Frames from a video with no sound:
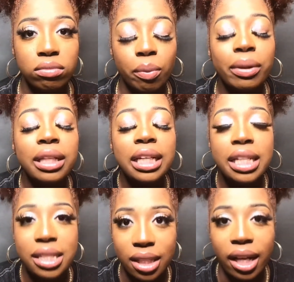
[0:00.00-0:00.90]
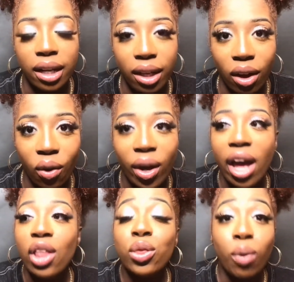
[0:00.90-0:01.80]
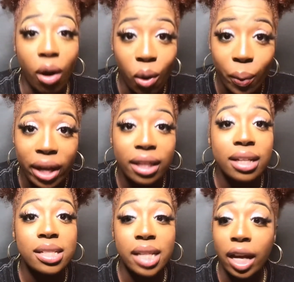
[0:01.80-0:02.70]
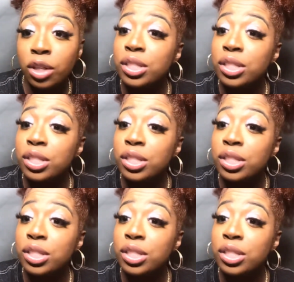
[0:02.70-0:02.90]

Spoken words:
Please let it go. Throw away the containers.